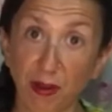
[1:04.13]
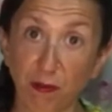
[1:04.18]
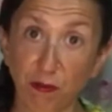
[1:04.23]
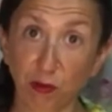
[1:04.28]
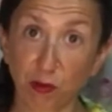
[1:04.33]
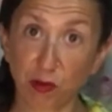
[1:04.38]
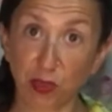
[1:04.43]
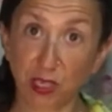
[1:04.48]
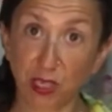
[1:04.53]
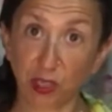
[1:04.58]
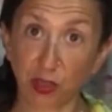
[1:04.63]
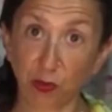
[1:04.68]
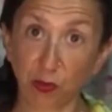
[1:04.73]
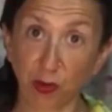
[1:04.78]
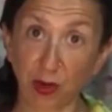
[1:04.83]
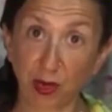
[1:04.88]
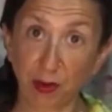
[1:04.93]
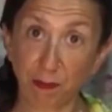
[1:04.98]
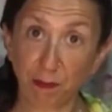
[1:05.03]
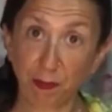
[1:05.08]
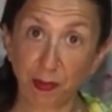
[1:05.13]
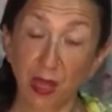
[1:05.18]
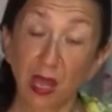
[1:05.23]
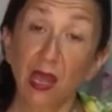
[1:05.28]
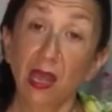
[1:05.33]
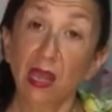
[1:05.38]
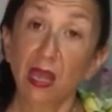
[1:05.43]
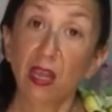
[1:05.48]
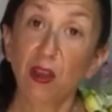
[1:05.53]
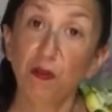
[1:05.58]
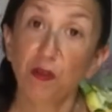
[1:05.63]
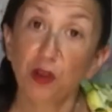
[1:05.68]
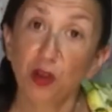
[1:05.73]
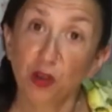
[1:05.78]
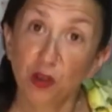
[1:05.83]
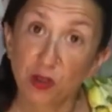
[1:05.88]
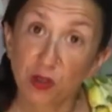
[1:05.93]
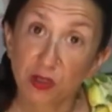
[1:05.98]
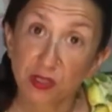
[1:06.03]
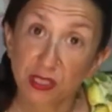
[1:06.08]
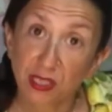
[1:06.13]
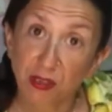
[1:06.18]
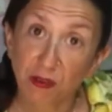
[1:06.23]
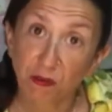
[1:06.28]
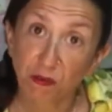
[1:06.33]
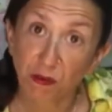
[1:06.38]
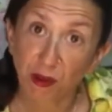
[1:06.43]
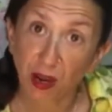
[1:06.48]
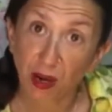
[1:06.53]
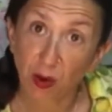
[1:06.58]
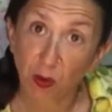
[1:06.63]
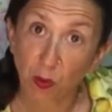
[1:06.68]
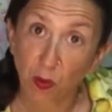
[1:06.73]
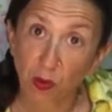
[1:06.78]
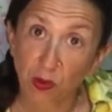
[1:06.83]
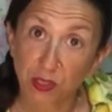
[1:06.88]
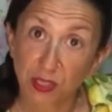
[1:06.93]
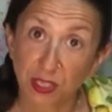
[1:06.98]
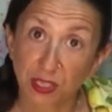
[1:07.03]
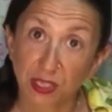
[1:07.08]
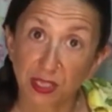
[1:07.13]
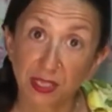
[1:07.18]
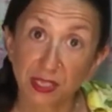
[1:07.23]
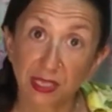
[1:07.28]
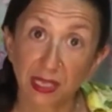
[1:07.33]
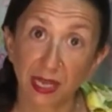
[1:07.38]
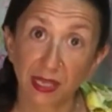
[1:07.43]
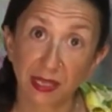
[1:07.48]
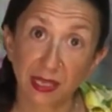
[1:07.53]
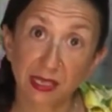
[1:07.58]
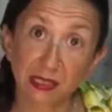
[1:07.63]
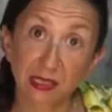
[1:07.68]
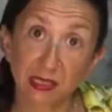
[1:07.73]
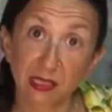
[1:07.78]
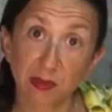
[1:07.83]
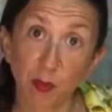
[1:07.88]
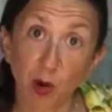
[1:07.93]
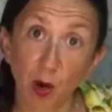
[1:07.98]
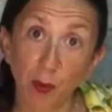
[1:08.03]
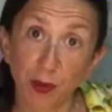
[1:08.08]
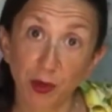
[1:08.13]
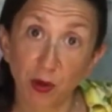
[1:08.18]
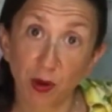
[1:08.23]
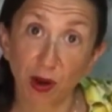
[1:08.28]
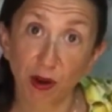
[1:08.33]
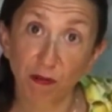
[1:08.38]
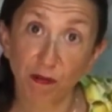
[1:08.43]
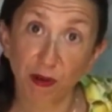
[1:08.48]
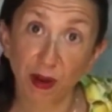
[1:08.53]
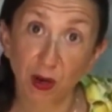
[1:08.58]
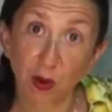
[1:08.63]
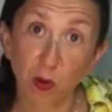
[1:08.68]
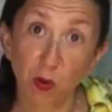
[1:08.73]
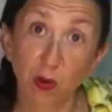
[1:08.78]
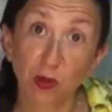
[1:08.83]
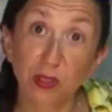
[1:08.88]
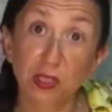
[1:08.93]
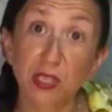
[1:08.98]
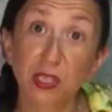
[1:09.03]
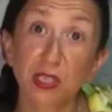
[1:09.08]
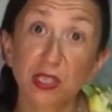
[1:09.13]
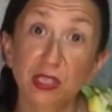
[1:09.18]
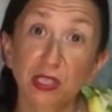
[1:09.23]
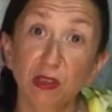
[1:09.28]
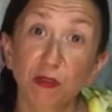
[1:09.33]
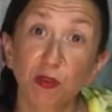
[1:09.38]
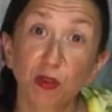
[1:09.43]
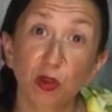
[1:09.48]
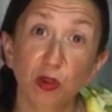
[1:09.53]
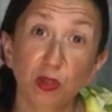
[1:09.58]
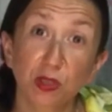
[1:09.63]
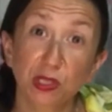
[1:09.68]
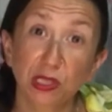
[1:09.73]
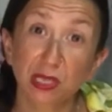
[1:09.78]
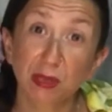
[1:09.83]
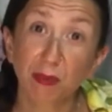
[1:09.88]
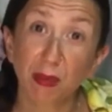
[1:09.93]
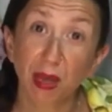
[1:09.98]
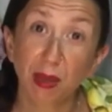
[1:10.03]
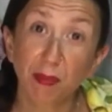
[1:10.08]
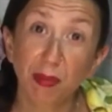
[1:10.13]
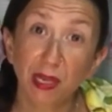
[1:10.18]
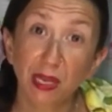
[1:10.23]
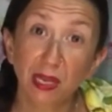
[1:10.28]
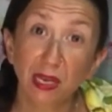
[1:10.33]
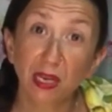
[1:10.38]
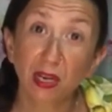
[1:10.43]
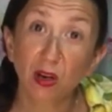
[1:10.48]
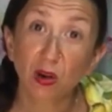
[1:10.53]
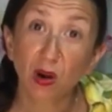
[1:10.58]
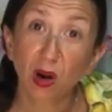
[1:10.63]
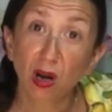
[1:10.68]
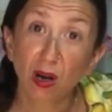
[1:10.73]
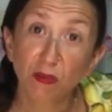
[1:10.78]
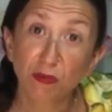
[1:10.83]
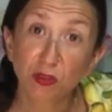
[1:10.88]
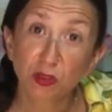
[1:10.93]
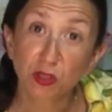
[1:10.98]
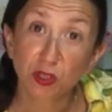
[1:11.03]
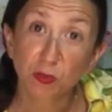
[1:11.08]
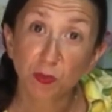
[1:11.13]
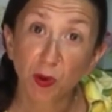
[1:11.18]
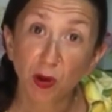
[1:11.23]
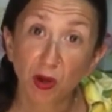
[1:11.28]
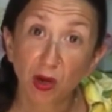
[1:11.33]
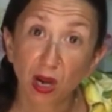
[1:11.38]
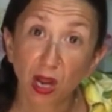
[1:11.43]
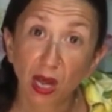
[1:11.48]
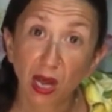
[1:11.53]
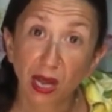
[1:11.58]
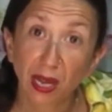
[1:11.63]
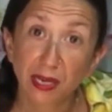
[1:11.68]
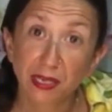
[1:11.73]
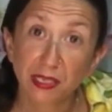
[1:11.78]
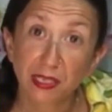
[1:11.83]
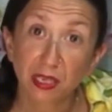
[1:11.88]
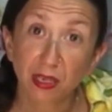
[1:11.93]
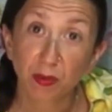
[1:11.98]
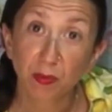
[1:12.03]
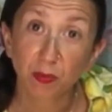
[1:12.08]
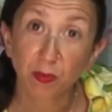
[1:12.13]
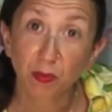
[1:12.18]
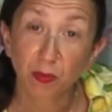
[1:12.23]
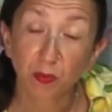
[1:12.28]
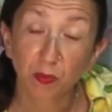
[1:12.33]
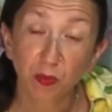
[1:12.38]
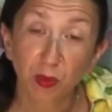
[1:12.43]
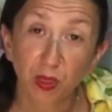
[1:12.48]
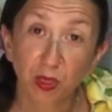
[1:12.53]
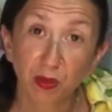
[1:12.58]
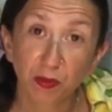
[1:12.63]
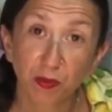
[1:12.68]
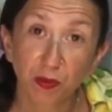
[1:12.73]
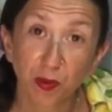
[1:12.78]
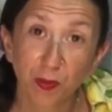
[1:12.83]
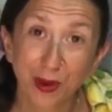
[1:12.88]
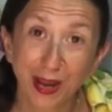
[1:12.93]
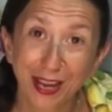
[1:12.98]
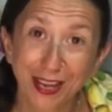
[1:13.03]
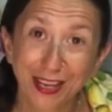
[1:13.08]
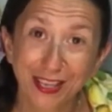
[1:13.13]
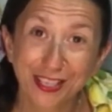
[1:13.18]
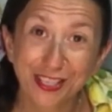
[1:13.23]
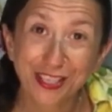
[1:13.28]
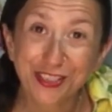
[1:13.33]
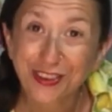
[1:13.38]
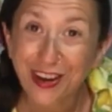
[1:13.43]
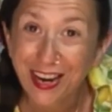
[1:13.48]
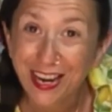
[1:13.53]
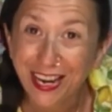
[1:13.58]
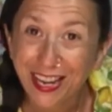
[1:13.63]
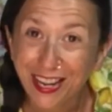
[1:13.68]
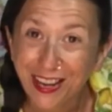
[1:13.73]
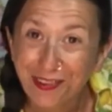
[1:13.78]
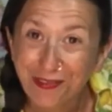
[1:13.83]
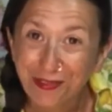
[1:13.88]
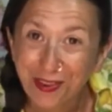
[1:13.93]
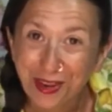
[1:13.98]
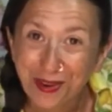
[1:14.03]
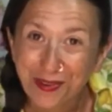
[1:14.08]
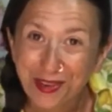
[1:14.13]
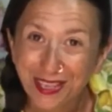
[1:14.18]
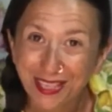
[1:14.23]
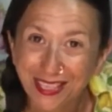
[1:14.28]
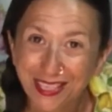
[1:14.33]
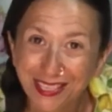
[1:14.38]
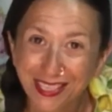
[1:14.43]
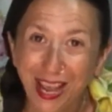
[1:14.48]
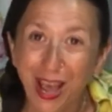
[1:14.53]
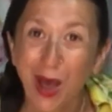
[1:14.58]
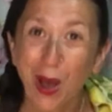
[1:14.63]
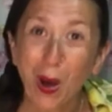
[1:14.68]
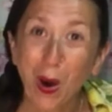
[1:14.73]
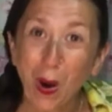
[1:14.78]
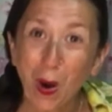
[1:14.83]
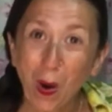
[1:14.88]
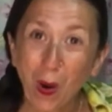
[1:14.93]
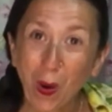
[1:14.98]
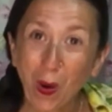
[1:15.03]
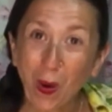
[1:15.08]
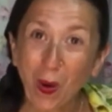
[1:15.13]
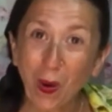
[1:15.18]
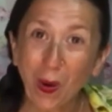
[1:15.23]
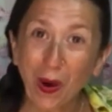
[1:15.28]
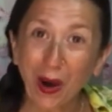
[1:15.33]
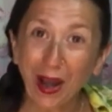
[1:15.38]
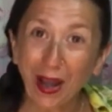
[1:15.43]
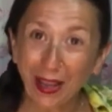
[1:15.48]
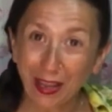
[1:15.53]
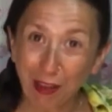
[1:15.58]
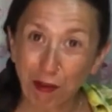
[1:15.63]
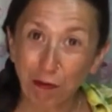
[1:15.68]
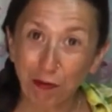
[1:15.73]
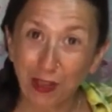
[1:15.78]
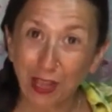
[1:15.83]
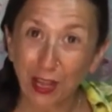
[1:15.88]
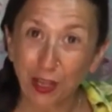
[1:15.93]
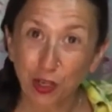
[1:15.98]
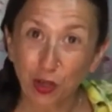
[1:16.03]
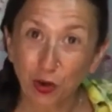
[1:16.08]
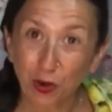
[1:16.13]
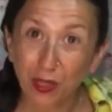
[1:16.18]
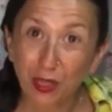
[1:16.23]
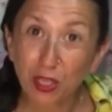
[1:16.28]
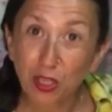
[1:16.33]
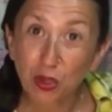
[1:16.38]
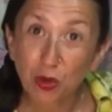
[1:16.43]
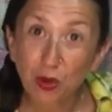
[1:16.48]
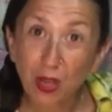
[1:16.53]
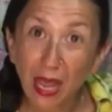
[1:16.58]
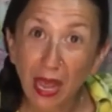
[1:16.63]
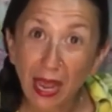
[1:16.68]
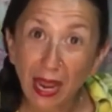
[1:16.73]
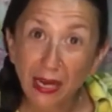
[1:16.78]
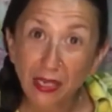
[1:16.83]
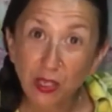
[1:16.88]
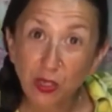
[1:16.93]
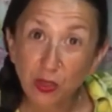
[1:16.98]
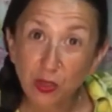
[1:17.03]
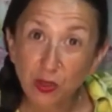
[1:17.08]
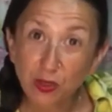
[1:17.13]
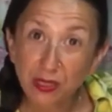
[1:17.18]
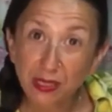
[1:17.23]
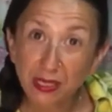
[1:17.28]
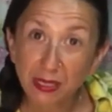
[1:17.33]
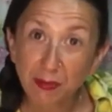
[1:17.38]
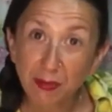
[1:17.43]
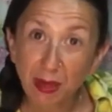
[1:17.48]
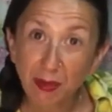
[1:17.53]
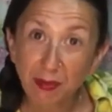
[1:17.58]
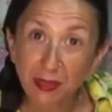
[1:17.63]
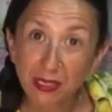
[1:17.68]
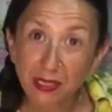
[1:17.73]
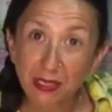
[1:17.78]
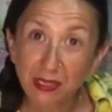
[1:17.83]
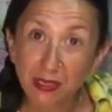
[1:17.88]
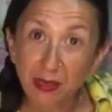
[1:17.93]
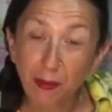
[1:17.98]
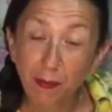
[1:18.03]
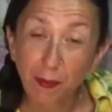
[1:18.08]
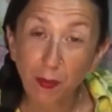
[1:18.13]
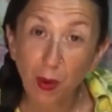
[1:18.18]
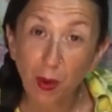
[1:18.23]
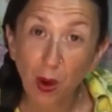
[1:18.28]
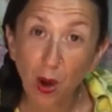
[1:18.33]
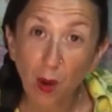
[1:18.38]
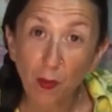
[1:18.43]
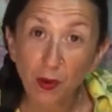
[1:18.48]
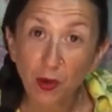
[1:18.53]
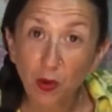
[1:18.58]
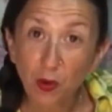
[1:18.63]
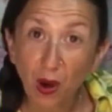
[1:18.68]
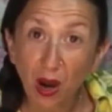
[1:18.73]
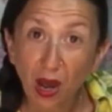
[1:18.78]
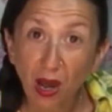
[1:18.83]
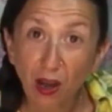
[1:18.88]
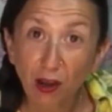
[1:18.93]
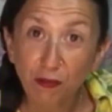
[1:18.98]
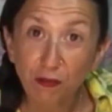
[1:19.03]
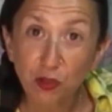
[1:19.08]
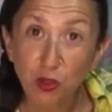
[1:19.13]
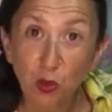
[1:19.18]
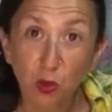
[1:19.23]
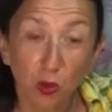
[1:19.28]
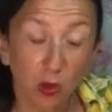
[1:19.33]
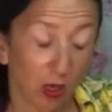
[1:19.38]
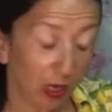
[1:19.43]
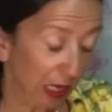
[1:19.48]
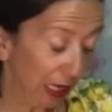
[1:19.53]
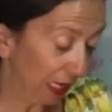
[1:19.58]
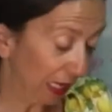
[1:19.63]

43. If you're using fat quarters, like these are some Hobbycraft fat quarters, if you're using maybe Lincraft or Spotlight for my Australian viewers, or if you're in the UK and you're using maybe some Hobbycraft or